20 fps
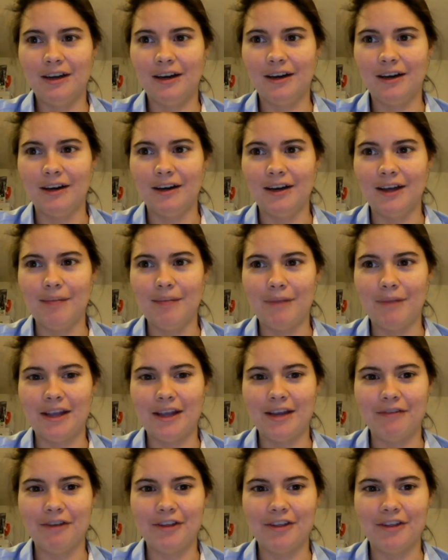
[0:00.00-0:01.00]
and
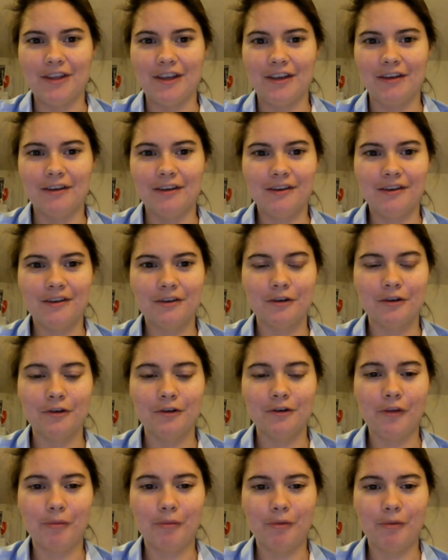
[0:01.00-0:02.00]
make everything
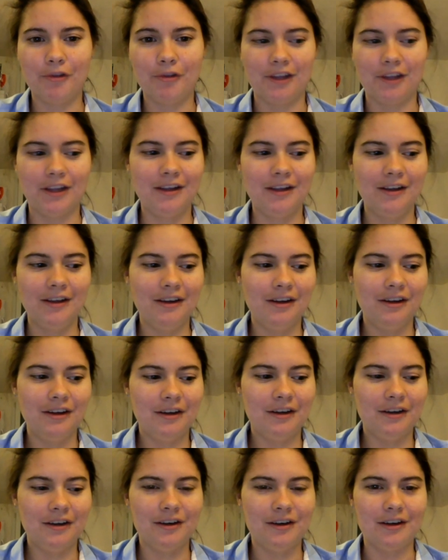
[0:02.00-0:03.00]
go smoothly
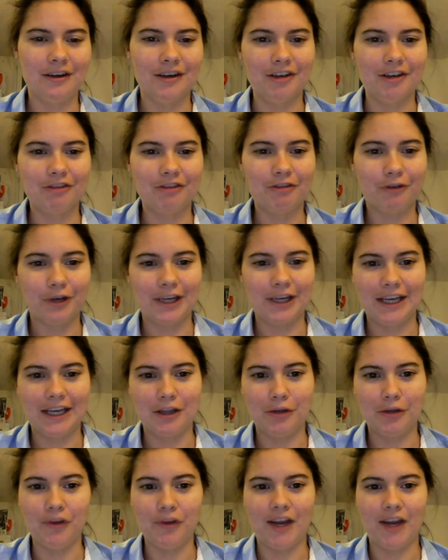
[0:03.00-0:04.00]
for
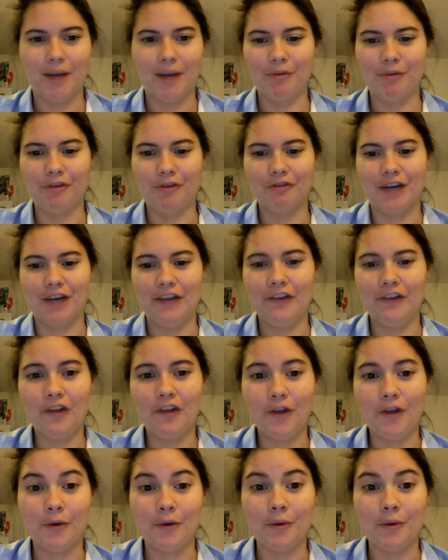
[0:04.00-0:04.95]
getting you set up in France.